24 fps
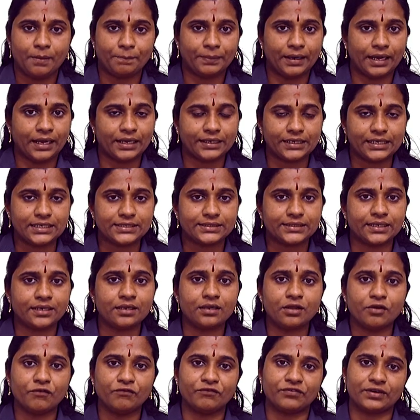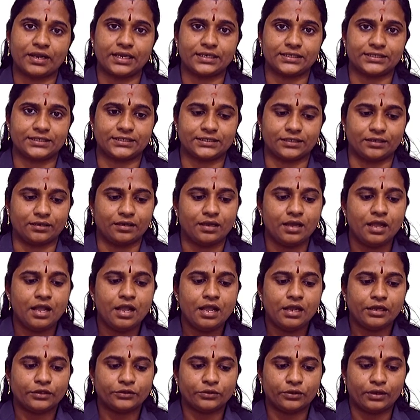Paris in France.
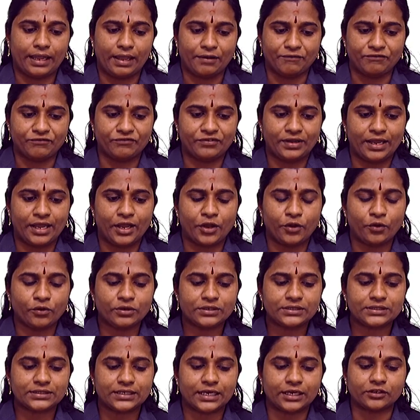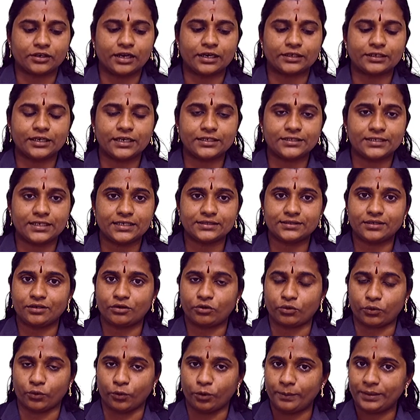The FAO's headquarters is
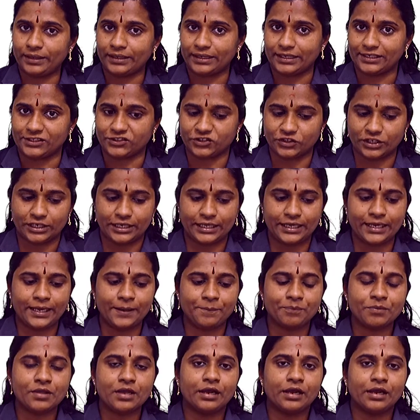in Rome in Italy.